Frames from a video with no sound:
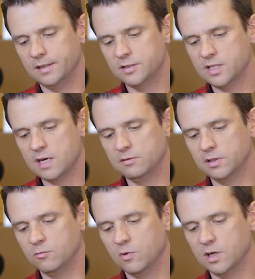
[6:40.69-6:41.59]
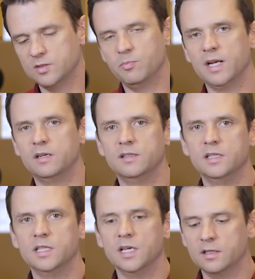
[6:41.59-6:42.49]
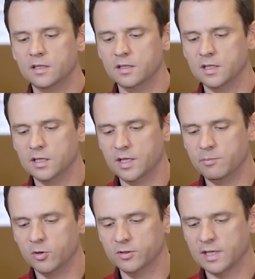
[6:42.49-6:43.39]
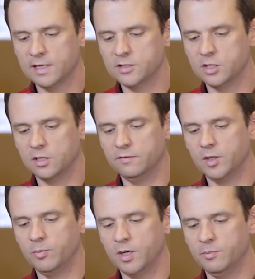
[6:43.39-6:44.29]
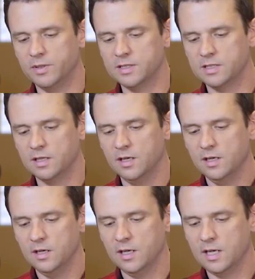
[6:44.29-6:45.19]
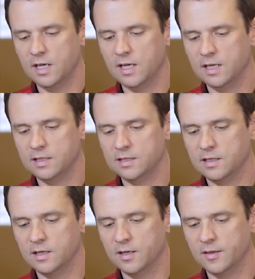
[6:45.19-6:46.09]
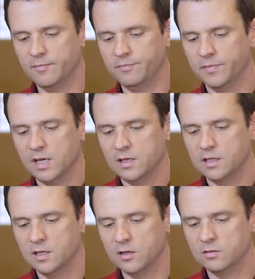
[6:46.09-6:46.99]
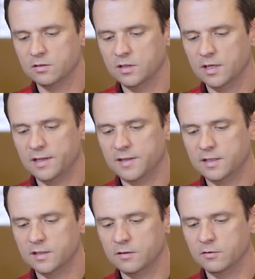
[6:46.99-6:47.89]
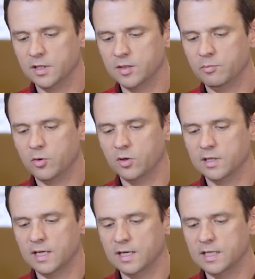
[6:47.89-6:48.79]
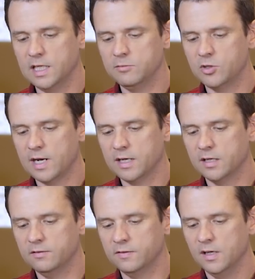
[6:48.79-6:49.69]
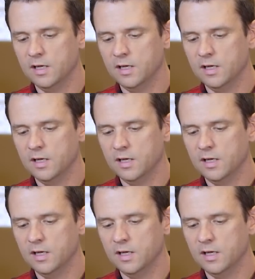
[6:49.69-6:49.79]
there's not really one's better than the other. They both kind of serve their purpose, and I think they're really important to kind of keep track of.